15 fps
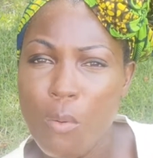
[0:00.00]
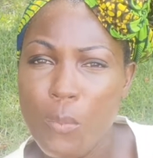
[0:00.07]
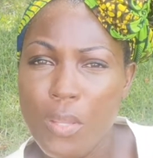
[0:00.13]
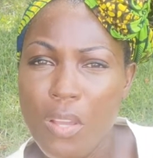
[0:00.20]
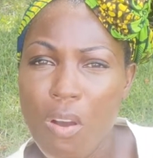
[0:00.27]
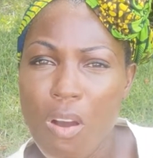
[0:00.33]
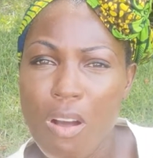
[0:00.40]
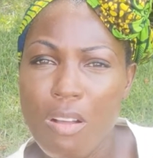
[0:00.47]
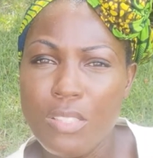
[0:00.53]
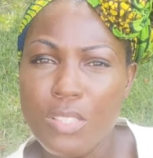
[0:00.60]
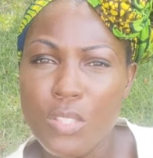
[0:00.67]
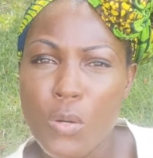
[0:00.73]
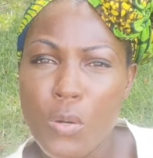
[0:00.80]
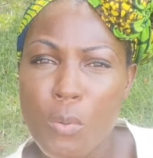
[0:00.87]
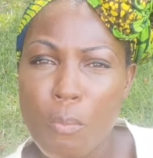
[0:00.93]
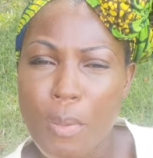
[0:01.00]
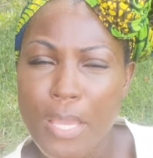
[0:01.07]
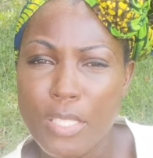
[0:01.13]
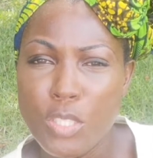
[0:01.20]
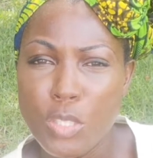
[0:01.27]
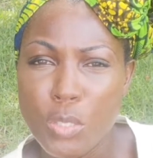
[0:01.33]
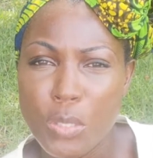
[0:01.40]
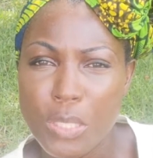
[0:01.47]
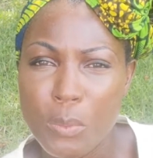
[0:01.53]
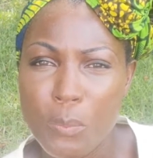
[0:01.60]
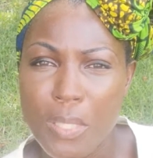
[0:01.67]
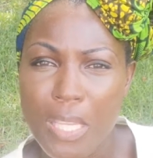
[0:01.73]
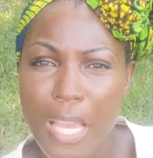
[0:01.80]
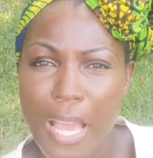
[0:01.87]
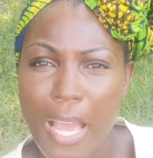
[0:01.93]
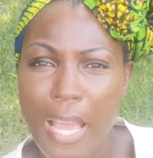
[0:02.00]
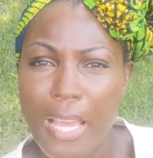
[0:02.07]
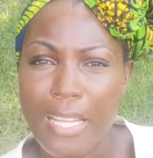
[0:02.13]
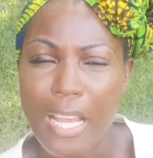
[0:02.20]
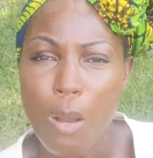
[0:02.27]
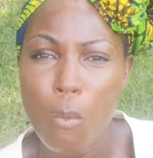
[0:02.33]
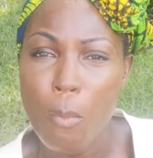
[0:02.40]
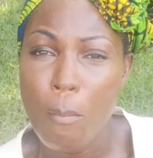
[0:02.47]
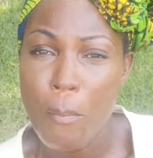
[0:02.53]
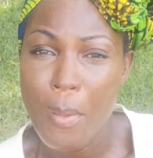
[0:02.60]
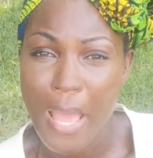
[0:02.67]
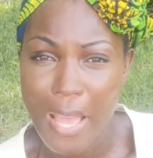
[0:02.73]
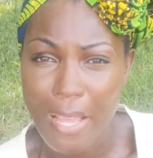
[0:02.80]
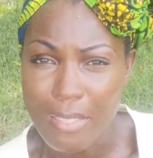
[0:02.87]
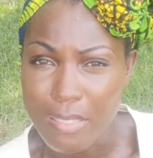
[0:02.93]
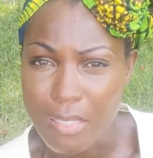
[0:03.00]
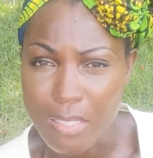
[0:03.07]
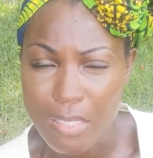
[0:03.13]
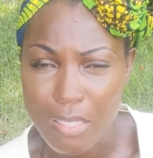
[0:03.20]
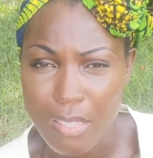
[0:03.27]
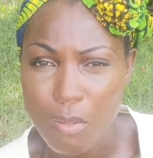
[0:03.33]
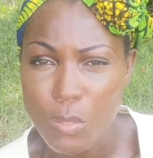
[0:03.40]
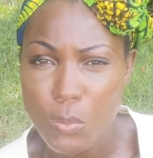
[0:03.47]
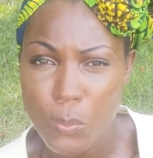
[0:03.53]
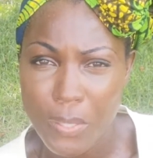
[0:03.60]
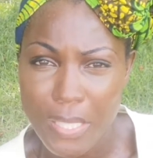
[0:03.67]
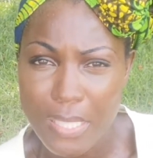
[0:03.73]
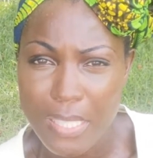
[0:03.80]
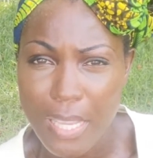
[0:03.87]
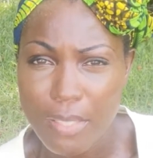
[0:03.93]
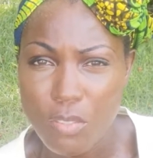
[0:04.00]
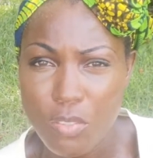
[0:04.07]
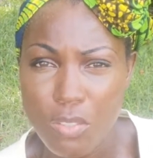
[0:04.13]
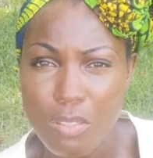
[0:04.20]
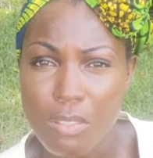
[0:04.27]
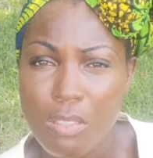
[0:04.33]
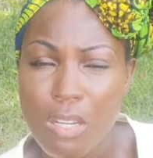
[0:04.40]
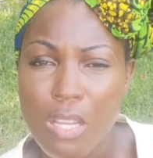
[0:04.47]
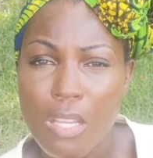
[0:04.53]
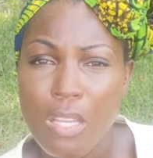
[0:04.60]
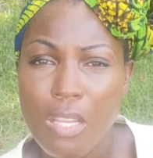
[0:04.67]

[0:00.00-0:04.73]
We also made sure we had our masks. Those were essential.